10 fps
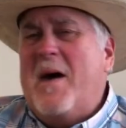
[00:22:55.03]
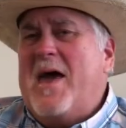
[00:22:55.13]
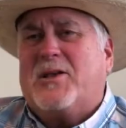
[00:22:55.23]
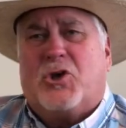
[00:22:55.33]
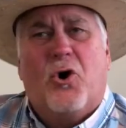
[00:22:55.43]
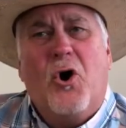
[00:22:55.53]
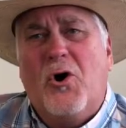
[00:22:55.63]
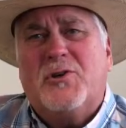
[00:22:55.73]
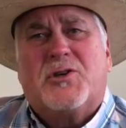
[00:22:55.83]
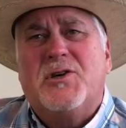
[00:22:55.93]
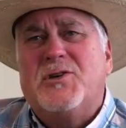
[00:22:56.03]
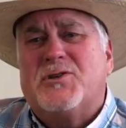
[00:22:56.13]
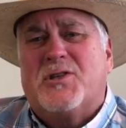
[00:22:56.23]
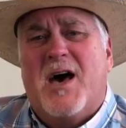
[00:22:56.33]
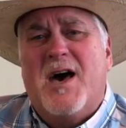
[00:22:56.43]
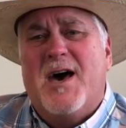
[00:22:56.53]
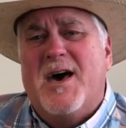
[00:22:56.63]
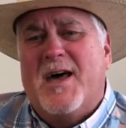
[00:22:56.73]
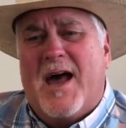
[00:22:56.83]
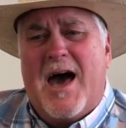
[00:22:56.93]
make choices
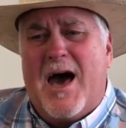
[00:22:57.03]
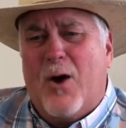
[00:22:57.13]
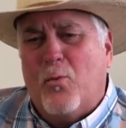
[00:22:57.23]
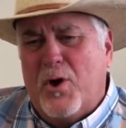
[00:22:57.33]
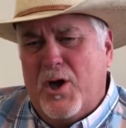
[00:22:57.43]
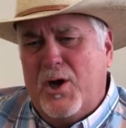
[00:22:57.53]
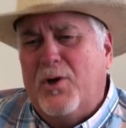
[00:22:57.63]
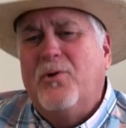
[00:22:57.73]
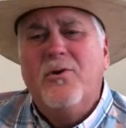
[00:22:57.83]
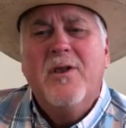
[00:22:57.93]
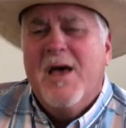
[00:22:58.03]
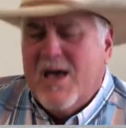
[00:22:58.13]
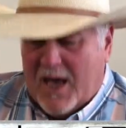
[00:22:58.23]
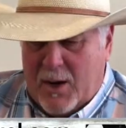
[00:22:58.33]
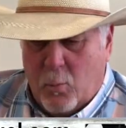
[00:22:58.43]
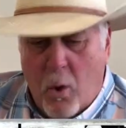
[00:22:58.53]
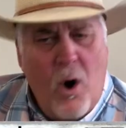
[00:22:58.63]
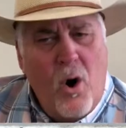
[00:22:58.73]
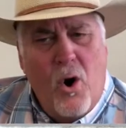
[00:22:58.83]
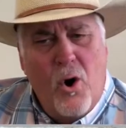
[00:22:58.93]
that I will and
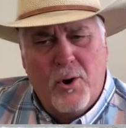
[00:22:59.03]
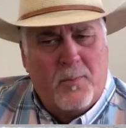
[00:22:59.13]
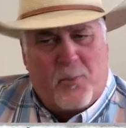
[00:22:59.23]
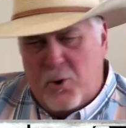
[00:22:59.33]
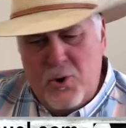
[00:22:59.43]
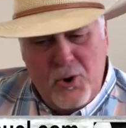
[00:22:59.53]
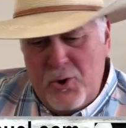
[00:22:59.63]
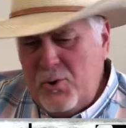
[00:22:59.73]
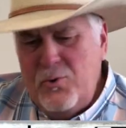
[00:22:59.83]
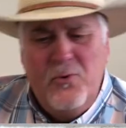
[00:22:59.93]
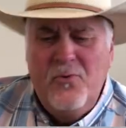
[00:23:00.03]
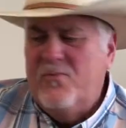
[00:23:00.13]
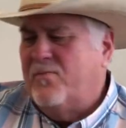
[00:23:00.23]
wanna prove.